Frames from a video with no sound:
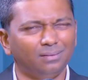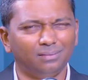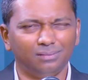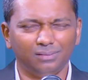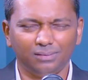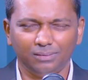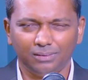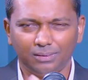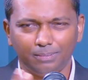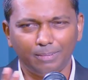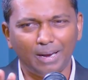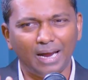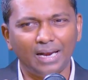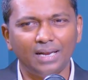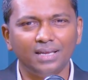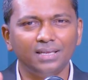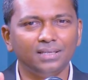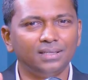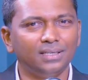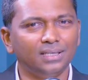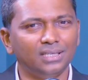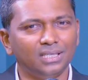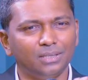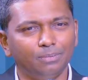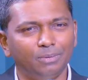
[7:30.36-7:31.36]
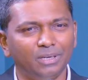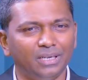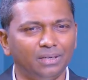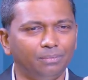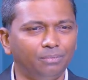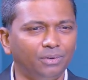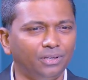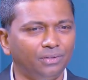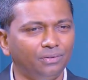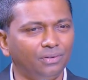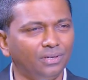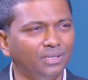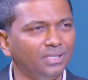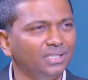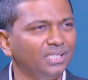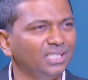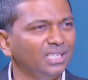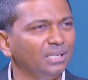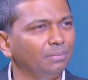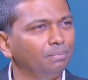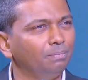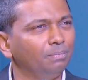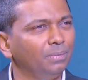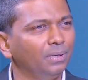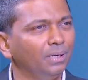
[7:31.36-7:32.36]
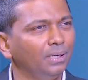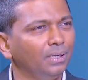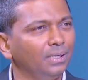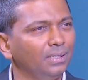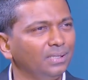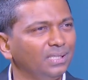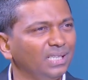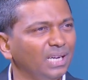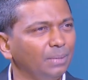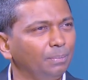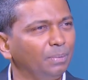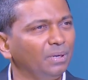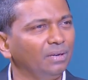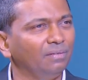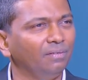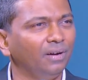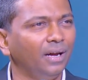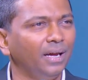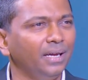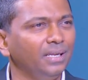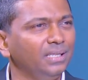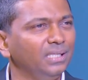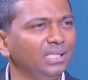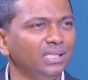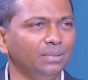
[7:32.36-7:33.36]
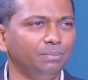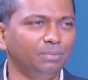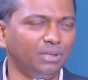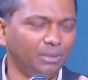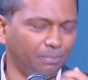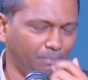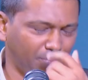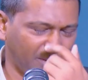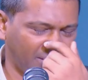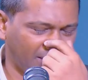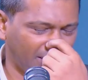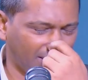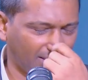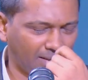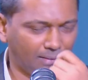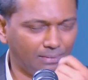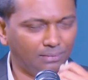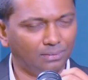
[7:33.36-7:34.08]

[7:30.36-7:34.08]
The balance is split between JPY, GBP, and